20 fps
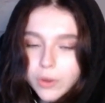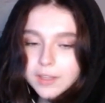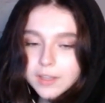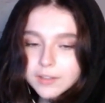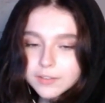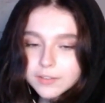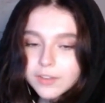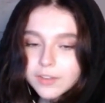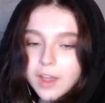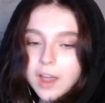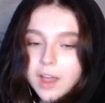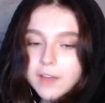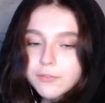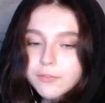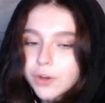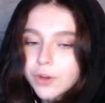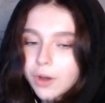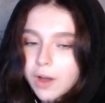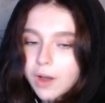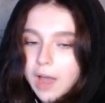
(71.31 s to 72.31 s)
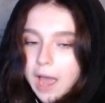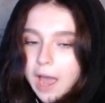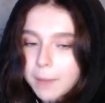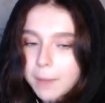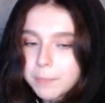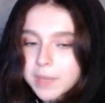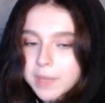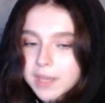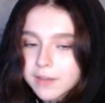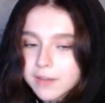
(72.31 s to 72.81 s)
because I've got a
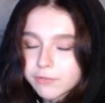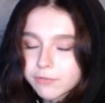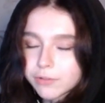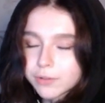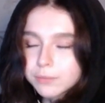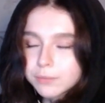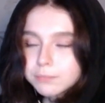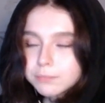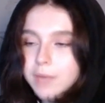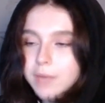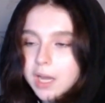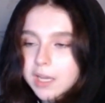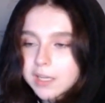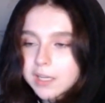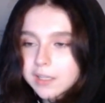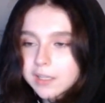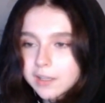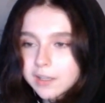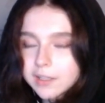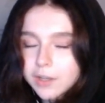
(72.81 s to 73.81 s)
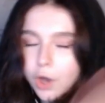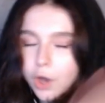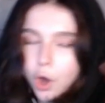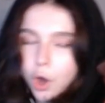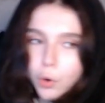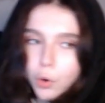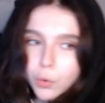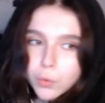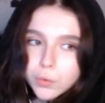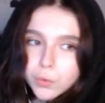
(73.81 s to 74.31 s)
habit from my
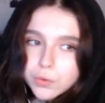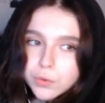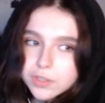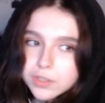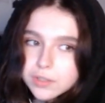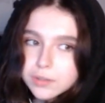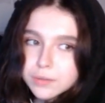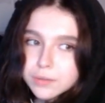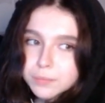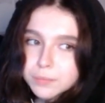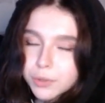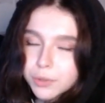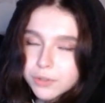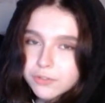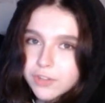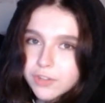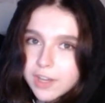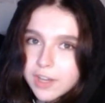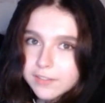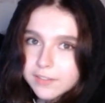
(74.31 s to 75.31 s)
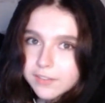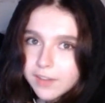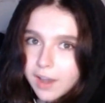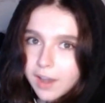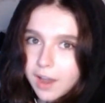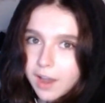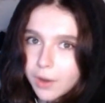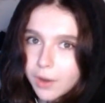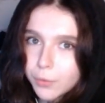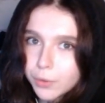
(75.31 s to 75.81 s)
old projects
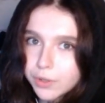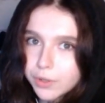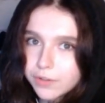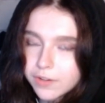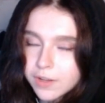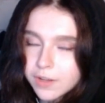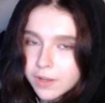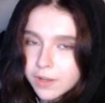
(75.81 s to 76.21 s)
that I would